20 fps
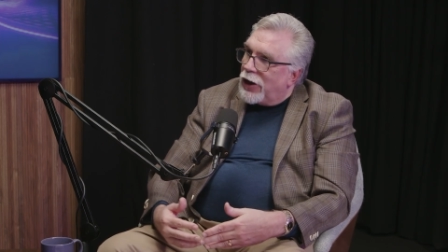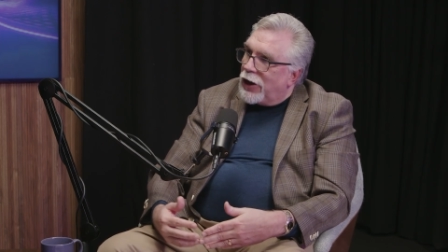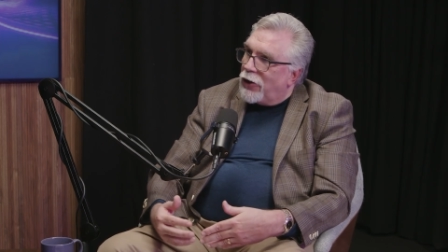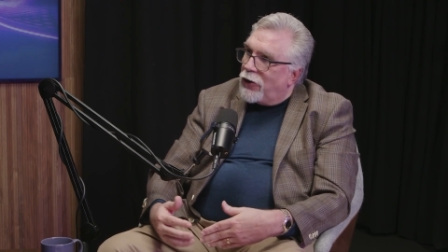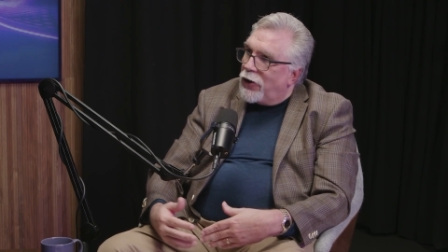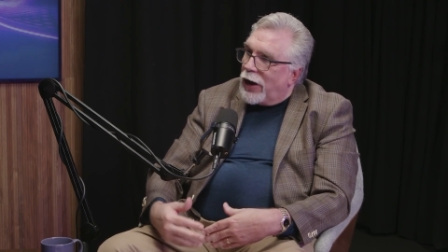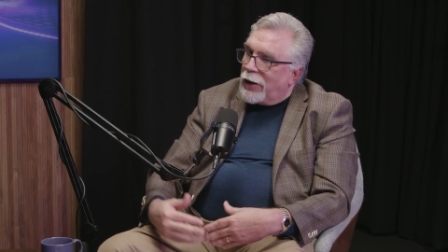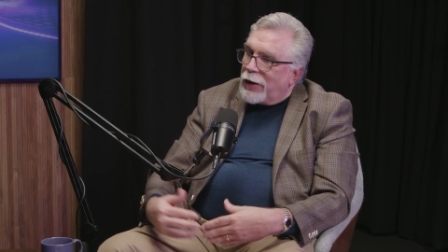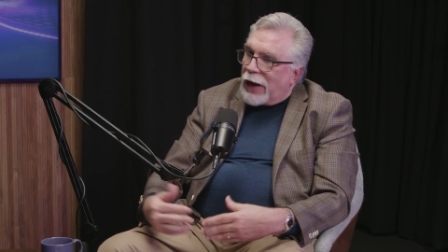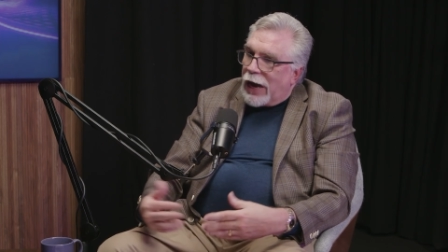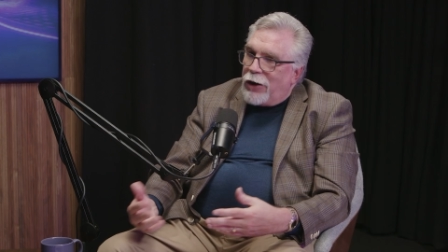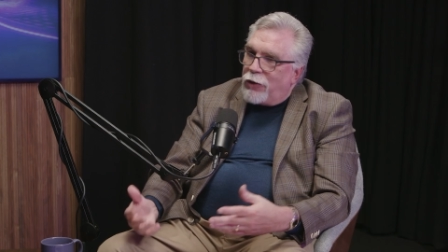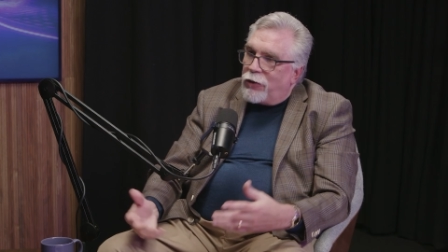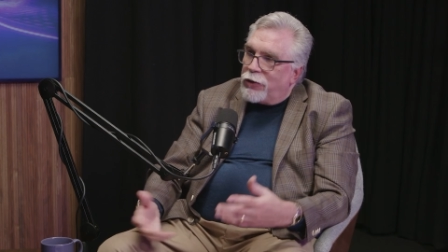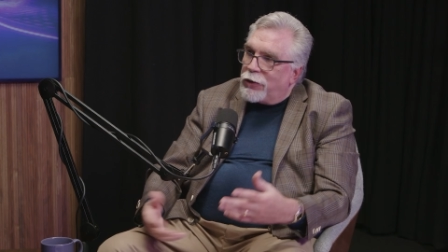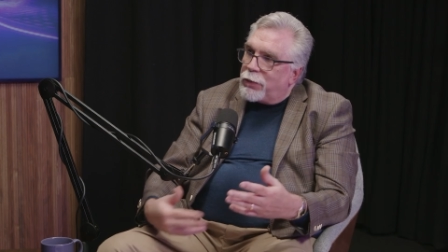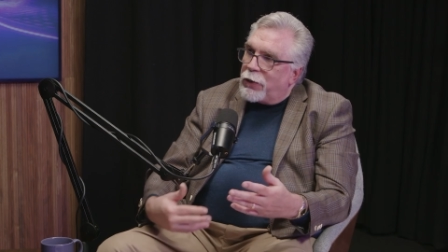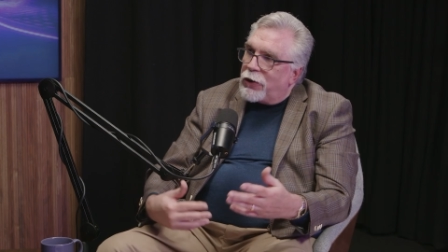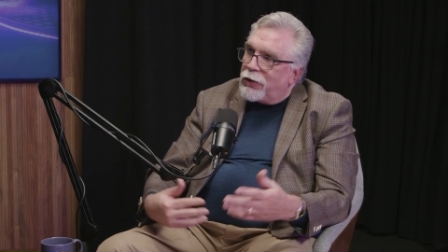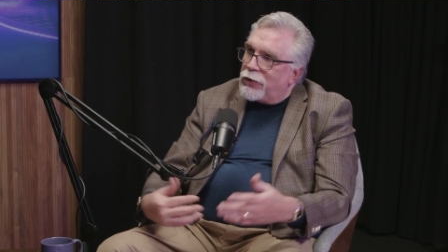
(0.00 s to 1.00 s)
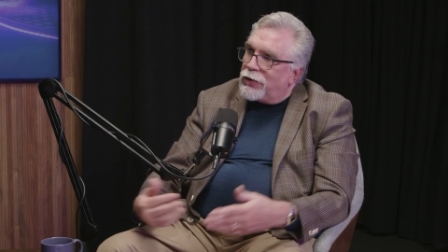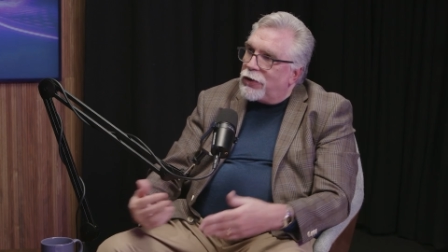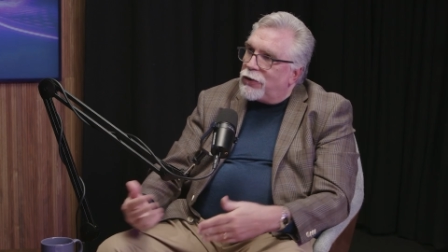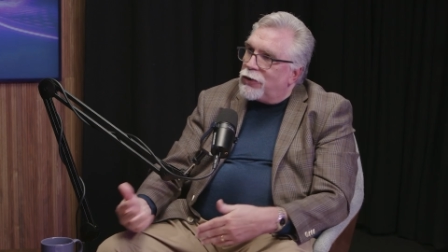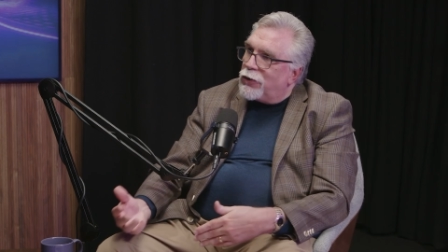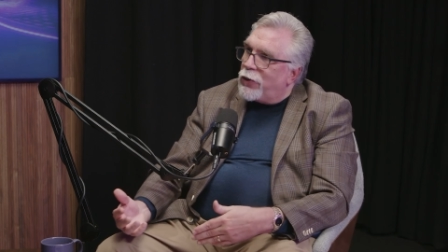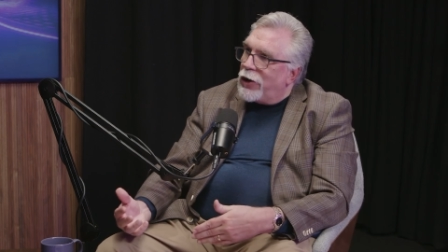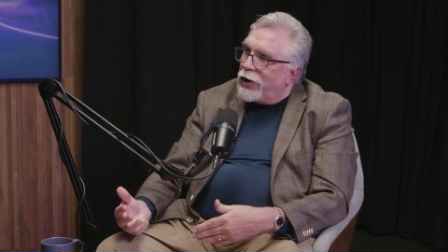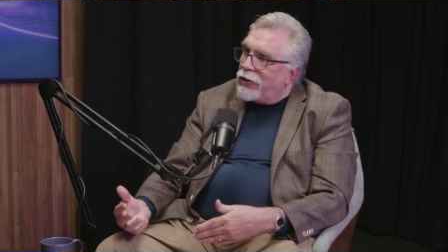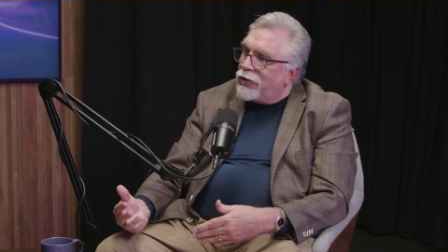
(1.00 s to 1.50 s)
I always pose
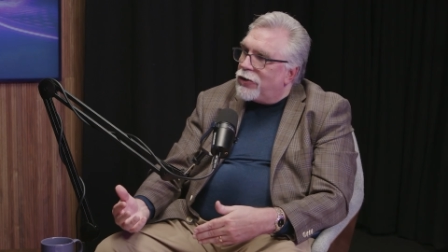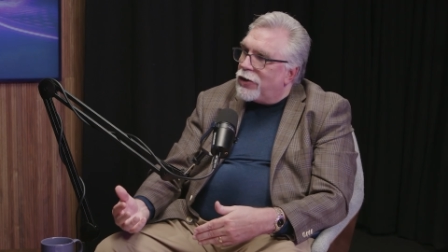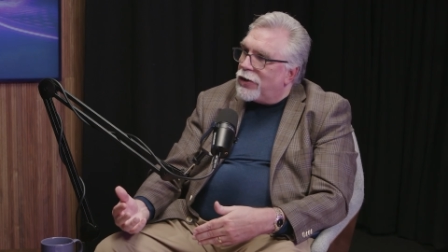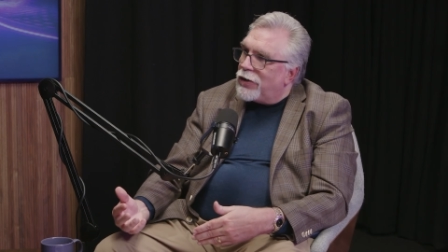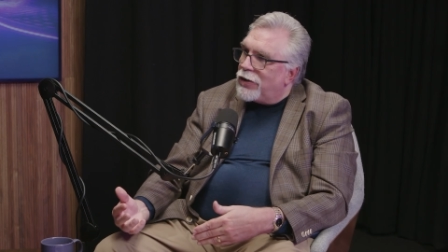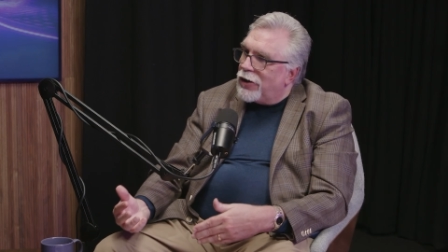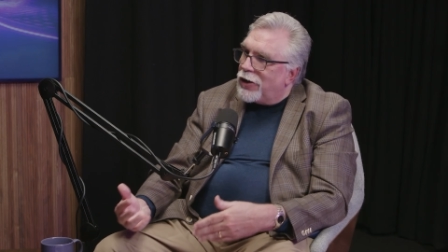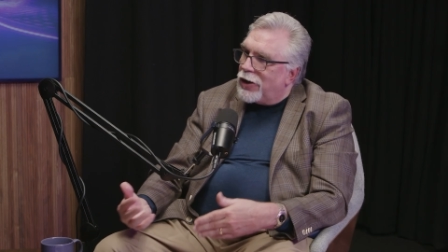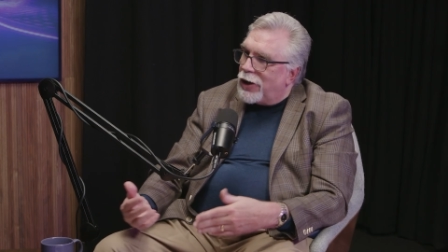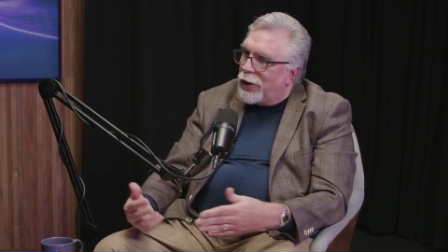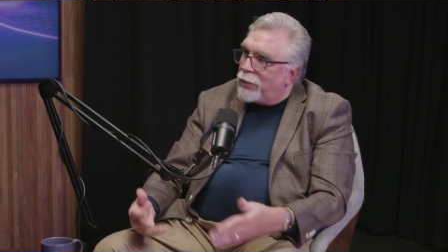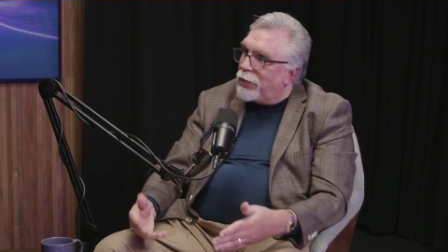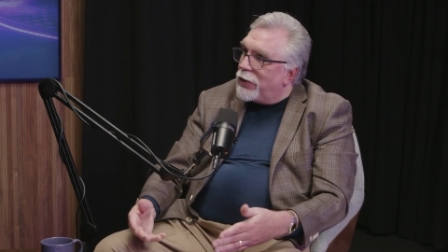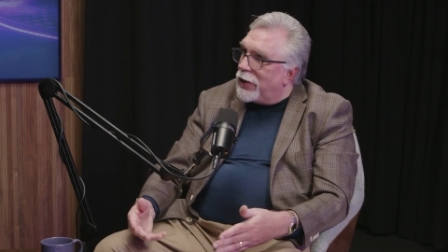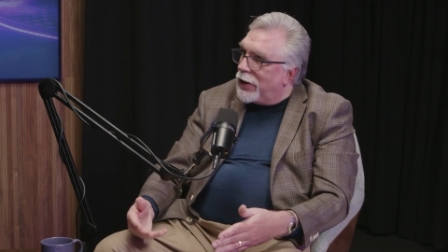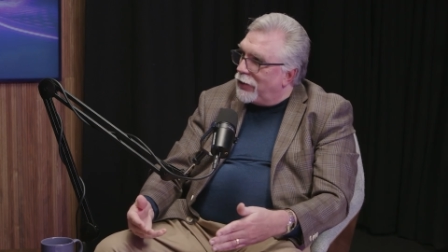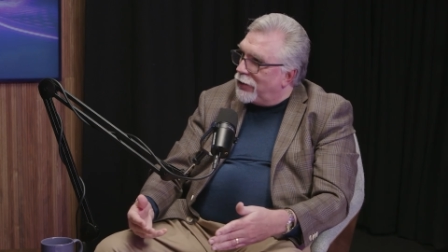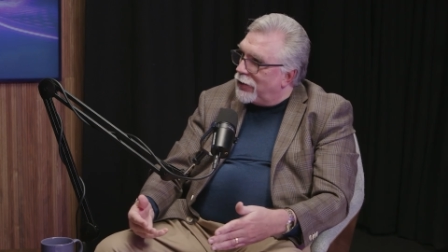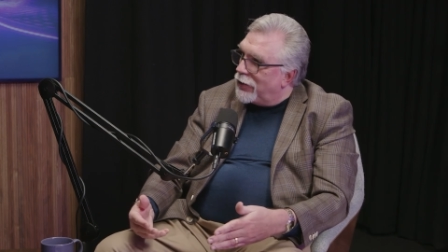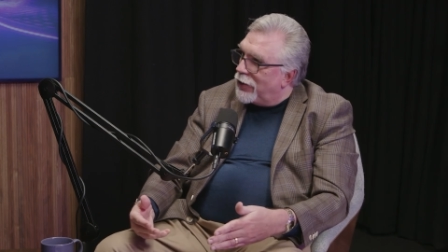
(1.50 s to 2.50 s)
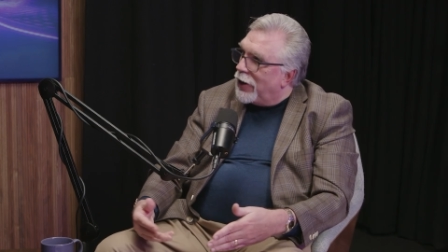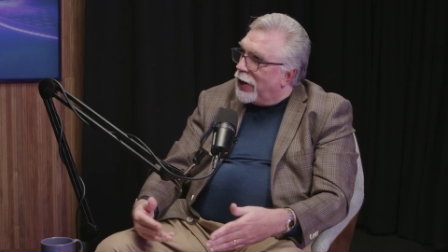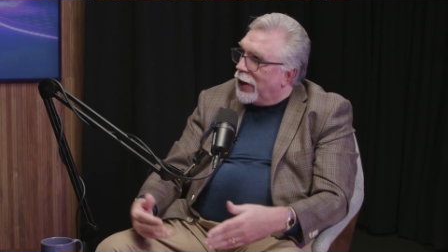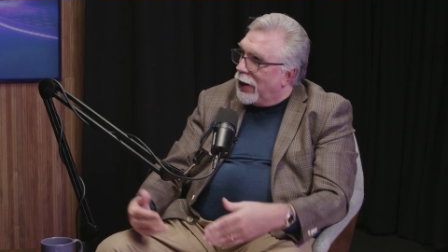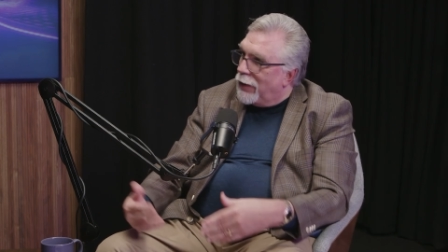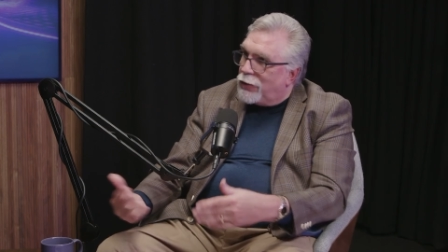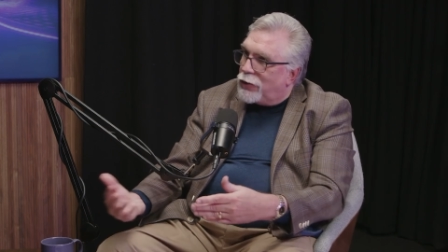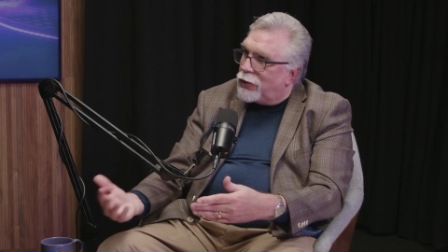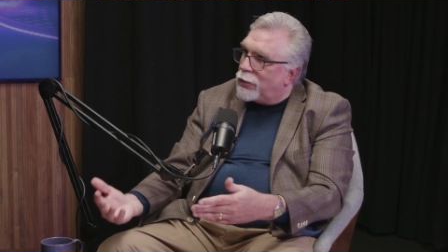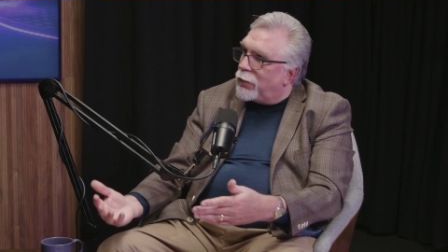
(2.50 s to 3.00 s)
this question to companies,
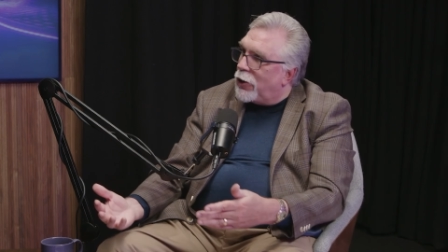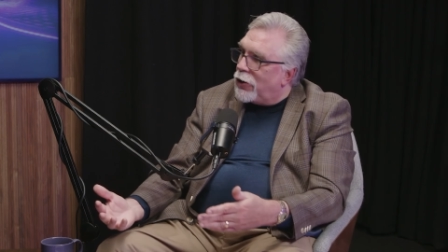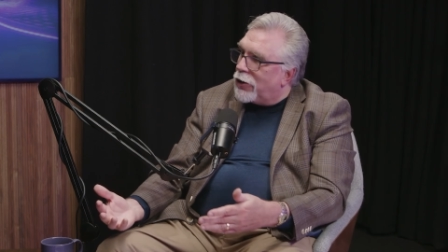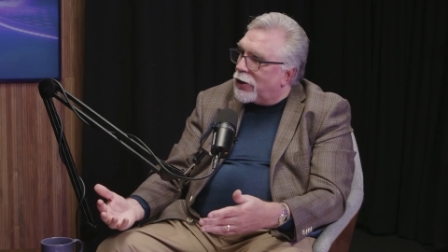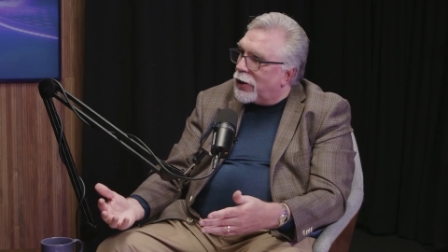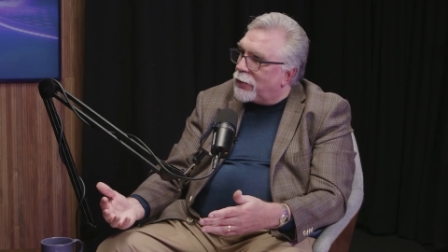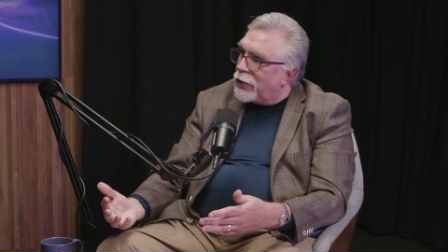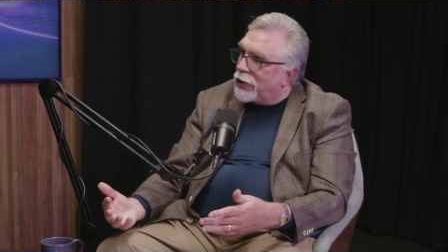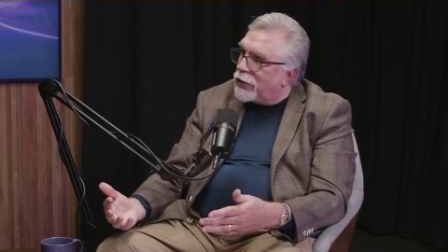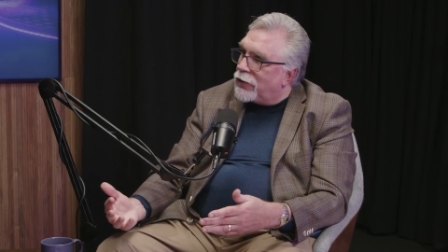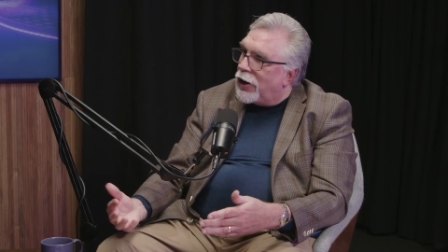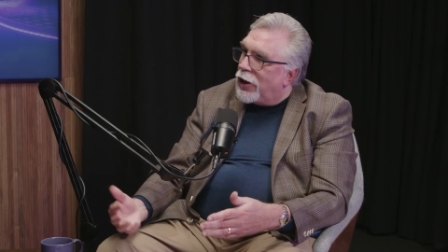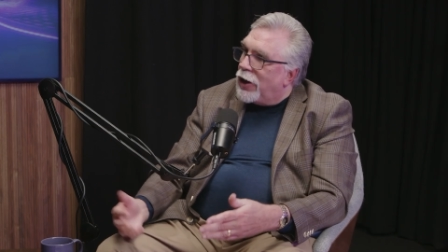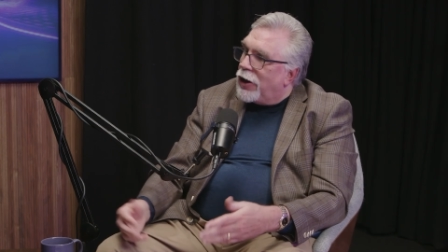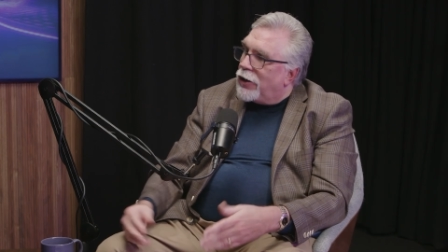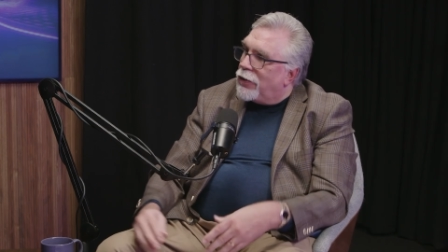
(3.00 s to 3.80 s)
even small companies.